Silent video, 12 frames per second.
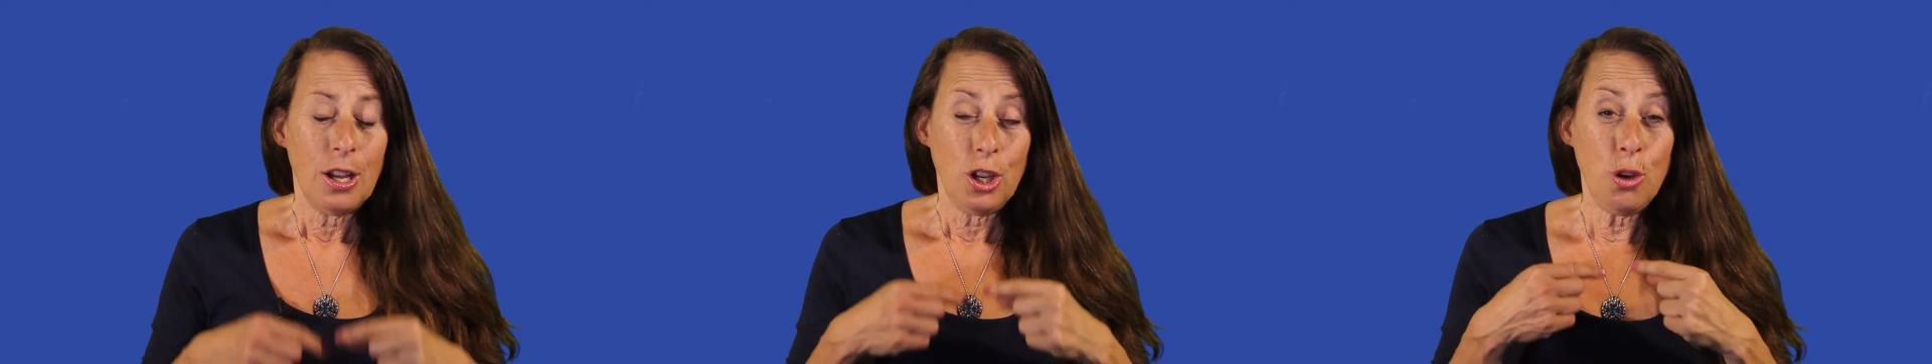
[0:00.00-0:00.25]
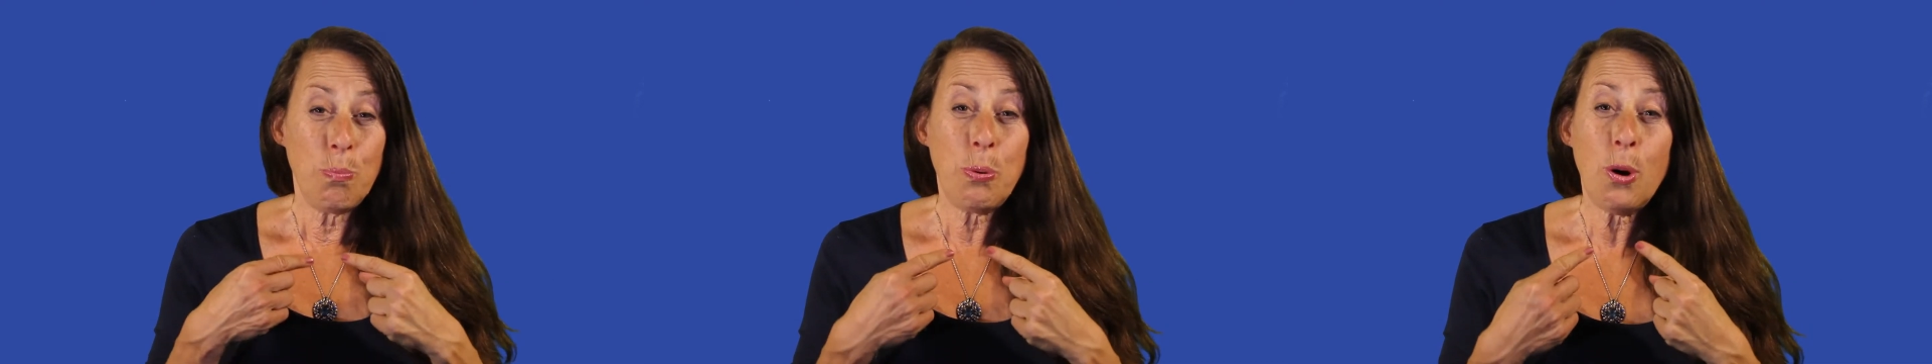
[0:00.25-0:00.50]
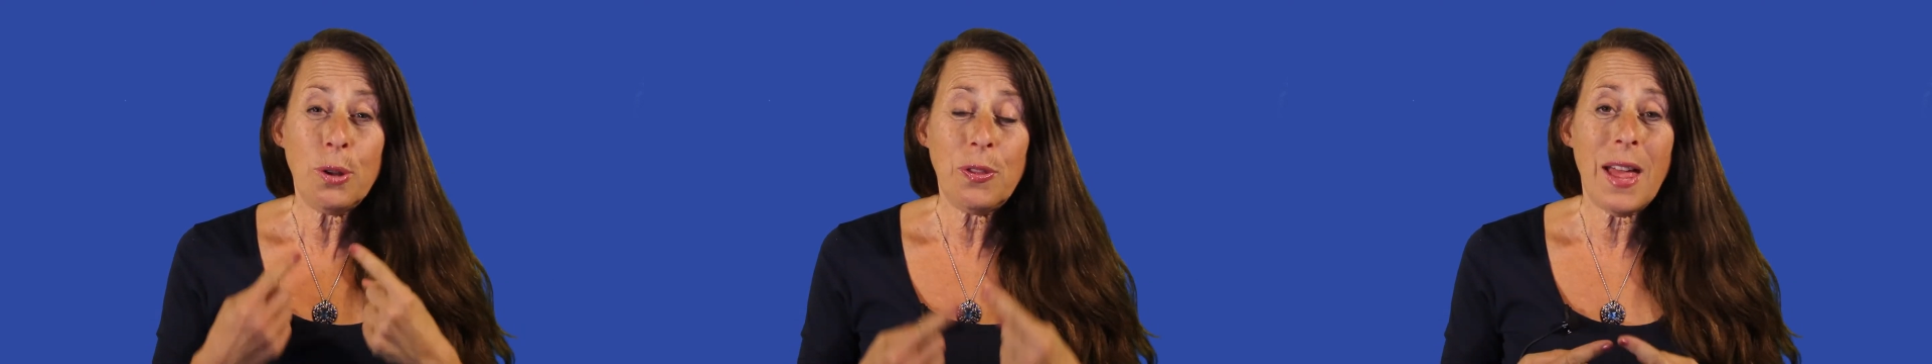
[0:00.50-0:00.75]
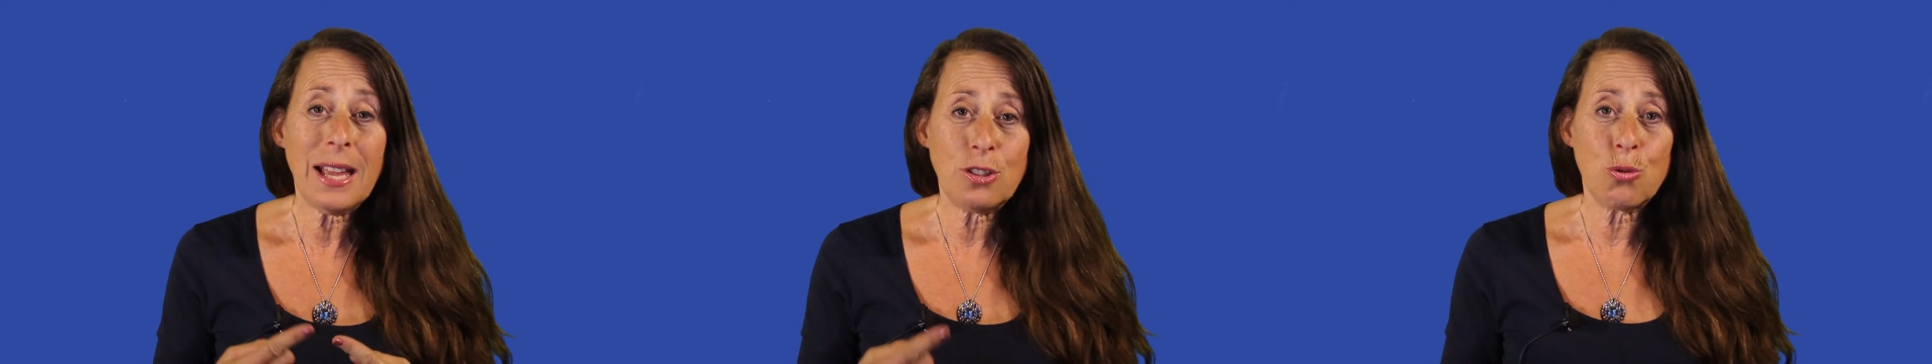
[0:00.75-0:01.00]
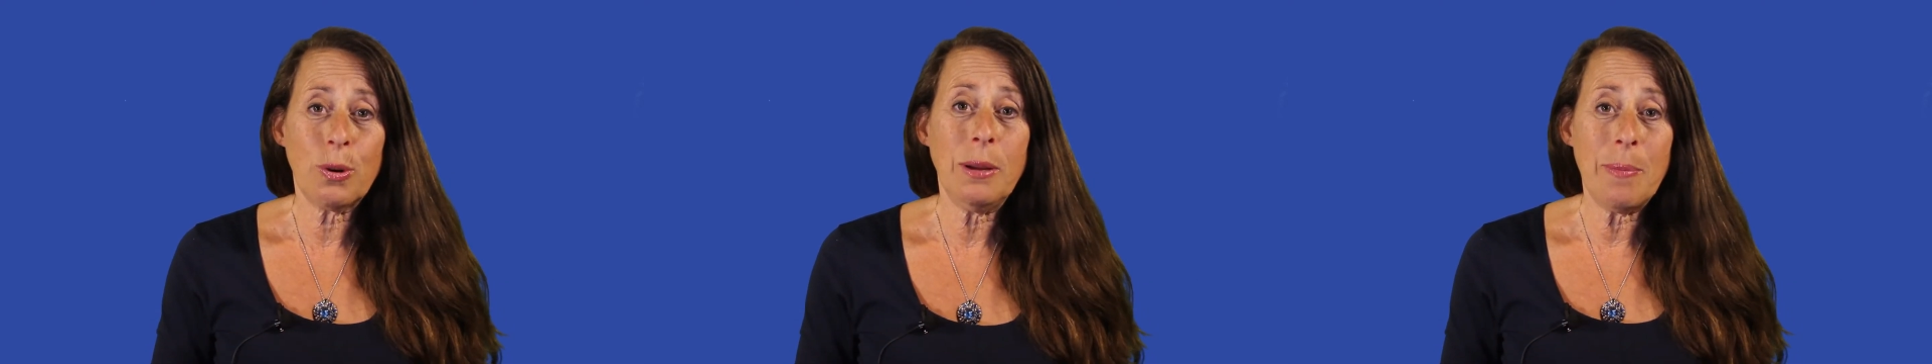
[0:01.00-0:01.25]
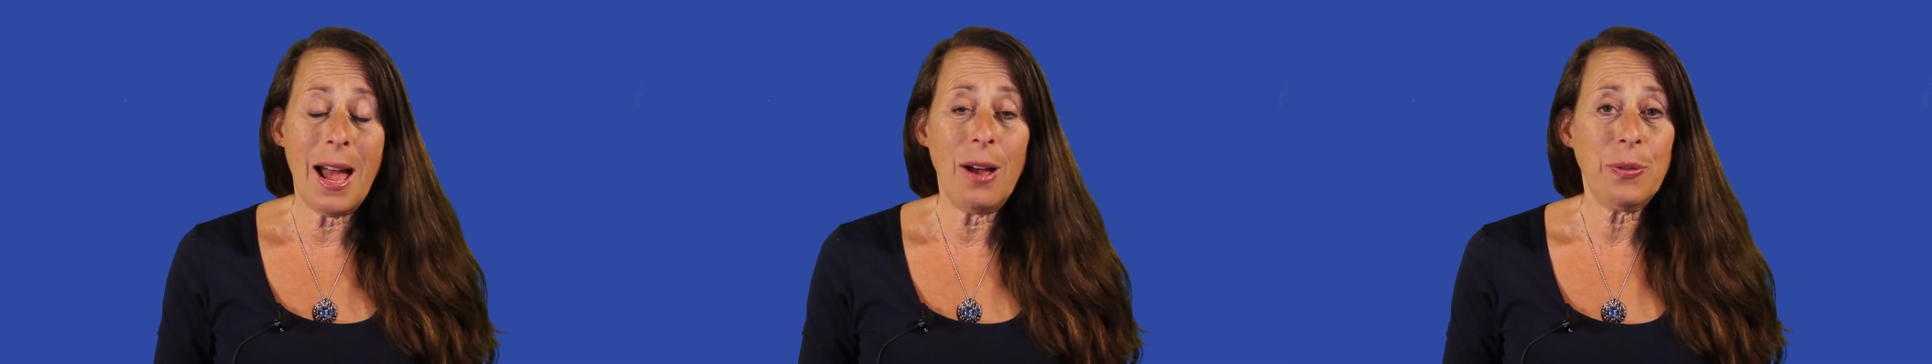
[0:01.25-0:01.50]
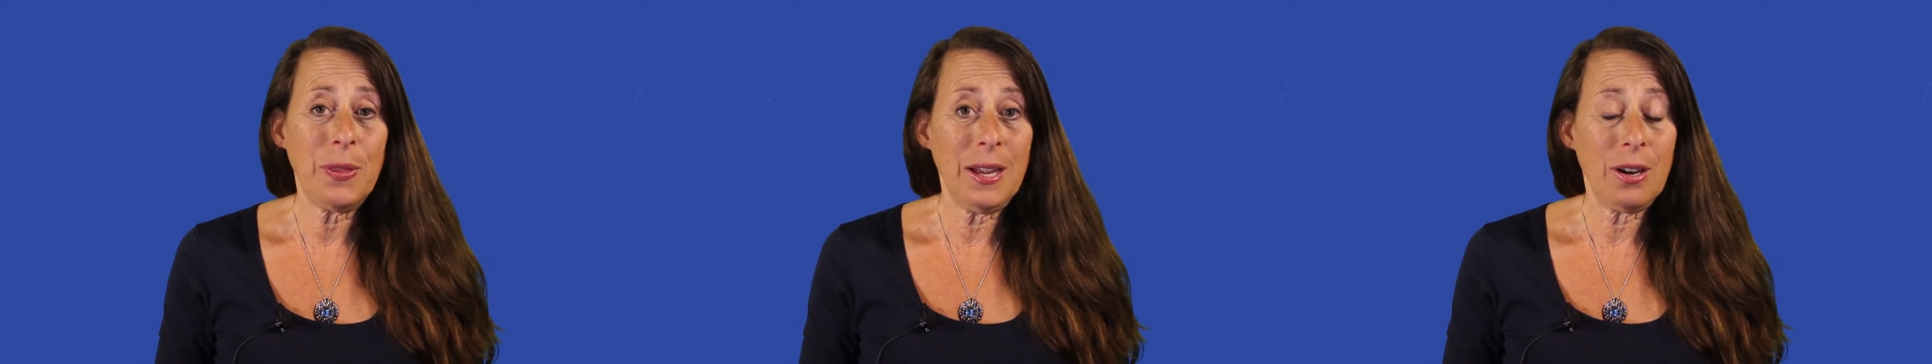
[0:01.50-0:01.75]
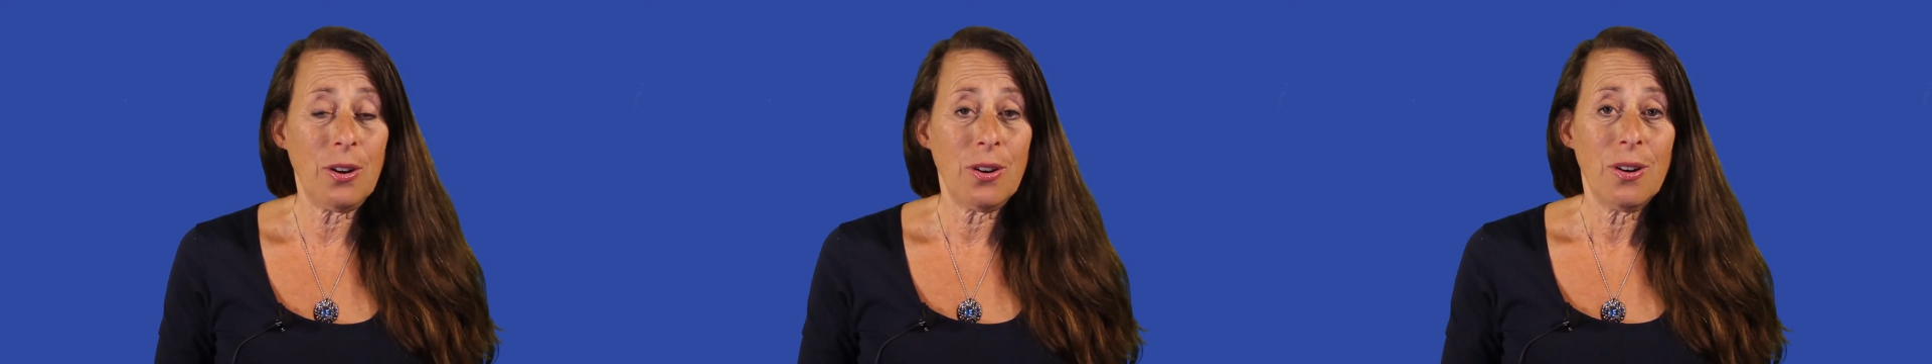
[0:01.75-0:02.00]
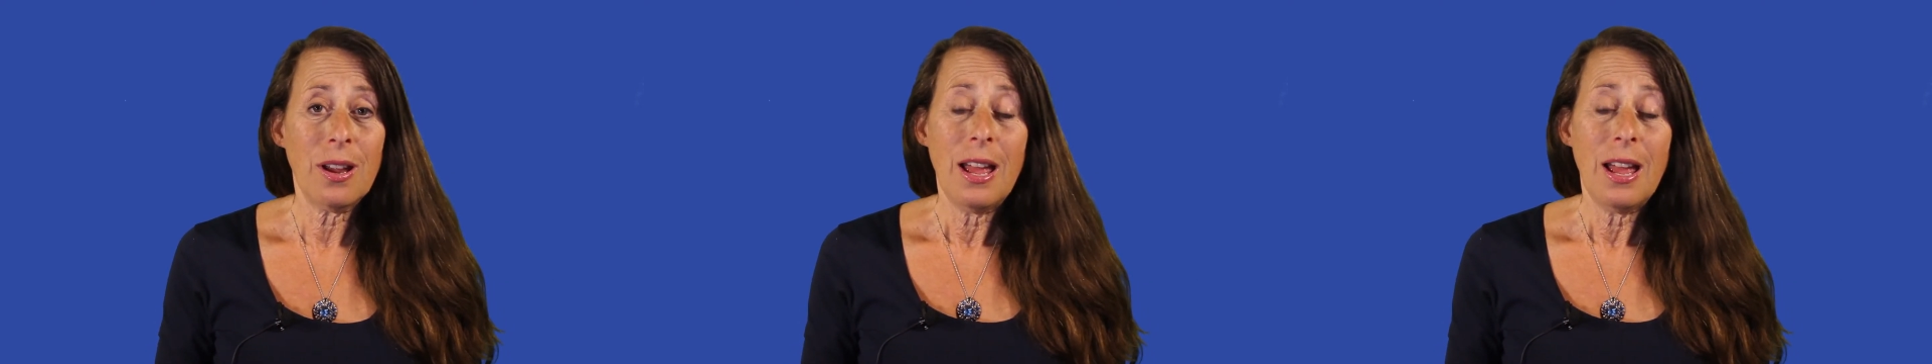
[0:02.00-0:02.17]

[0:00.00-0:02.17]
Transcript: You put that dream out there.